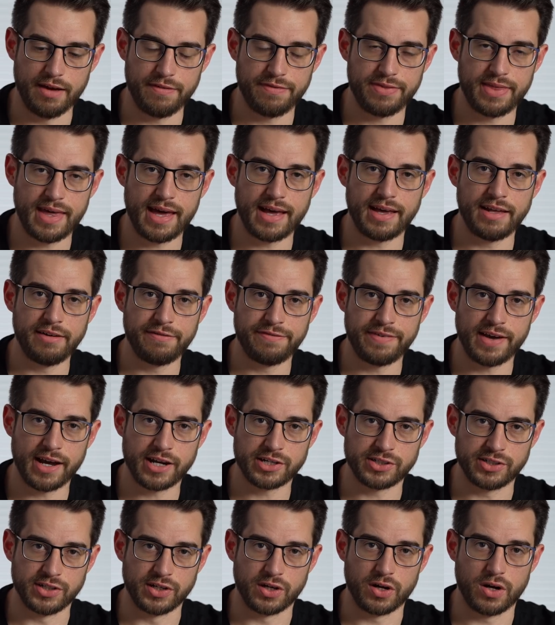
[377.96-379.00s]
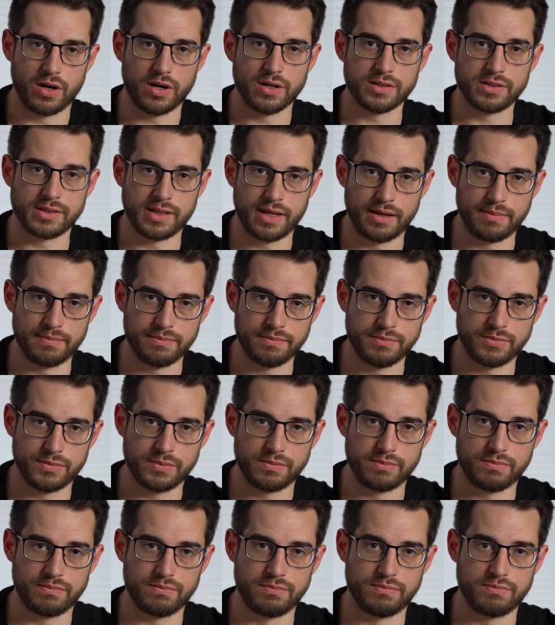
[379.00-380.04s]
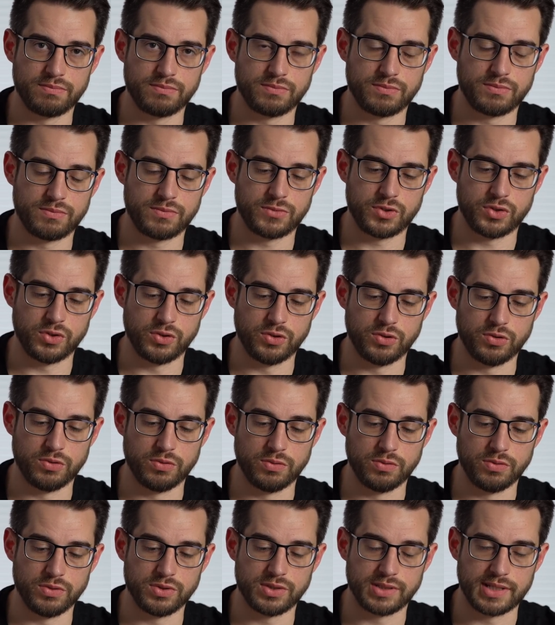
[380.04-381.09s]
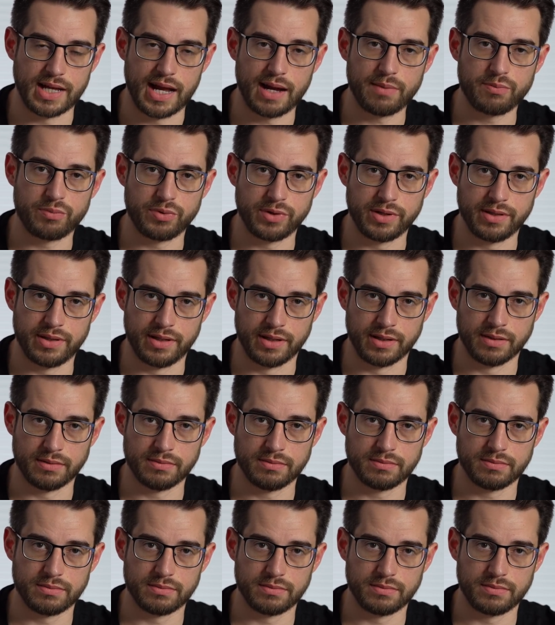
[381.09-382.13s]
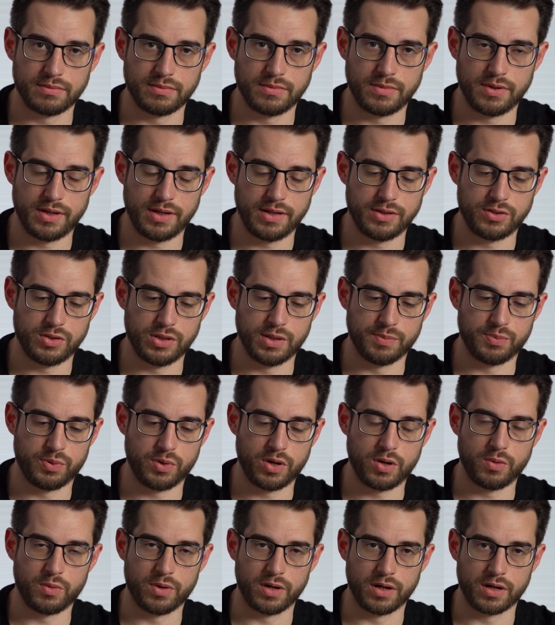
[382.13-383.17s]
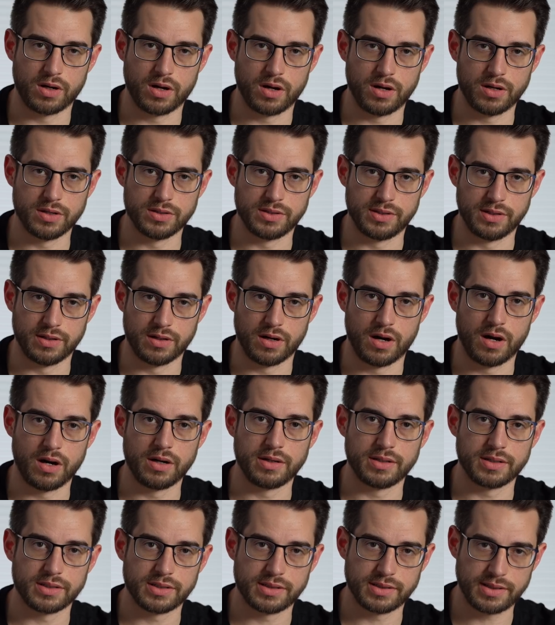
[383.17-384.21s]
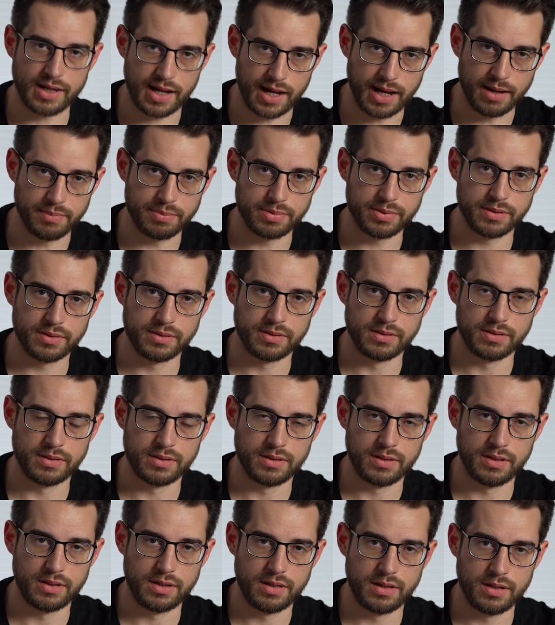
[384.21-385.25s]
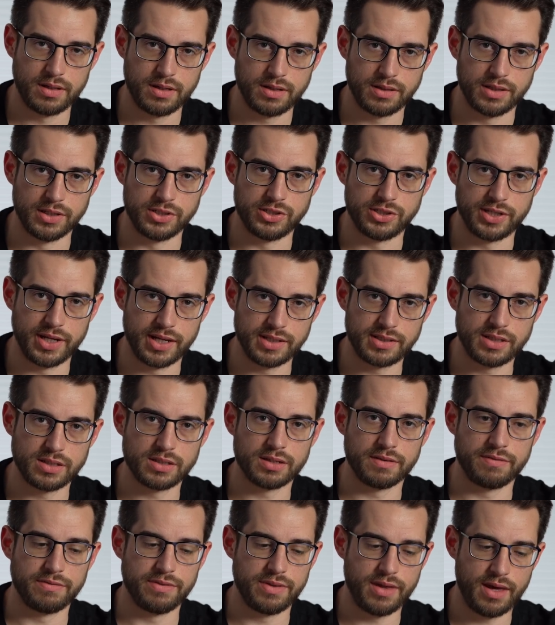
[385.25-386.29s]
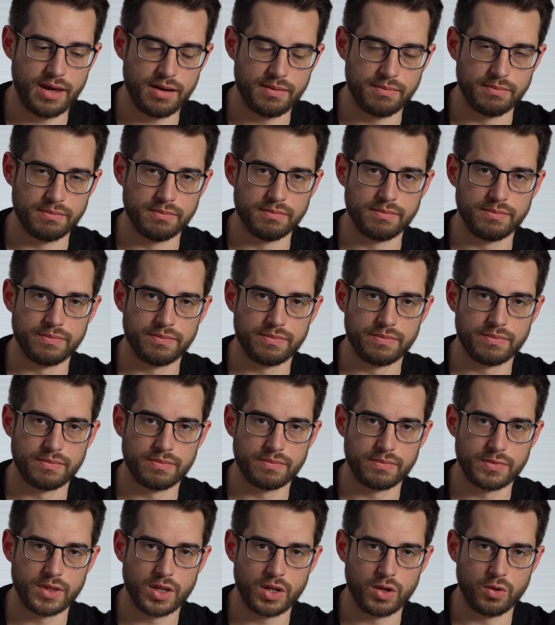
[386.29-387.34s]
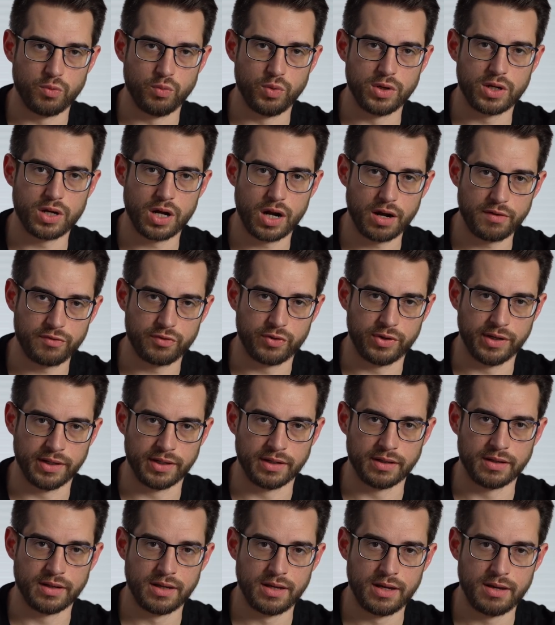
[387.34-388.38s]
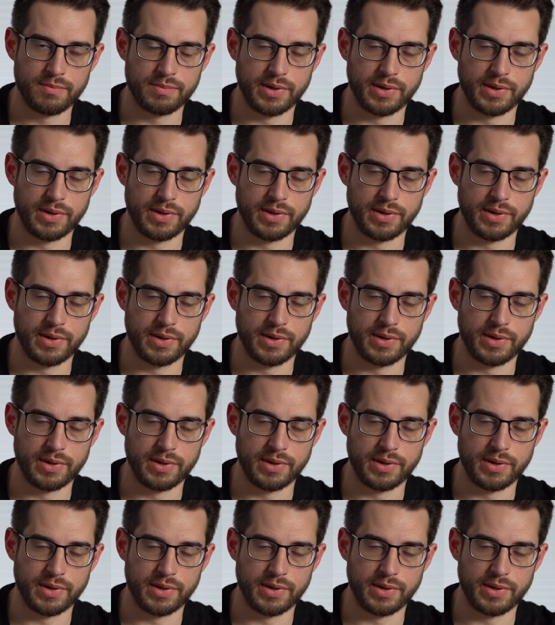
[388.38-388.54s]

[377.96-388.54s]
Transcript: If that infection caused them to stop breathing to the point where it caused their heart to stop, the chances of them recovering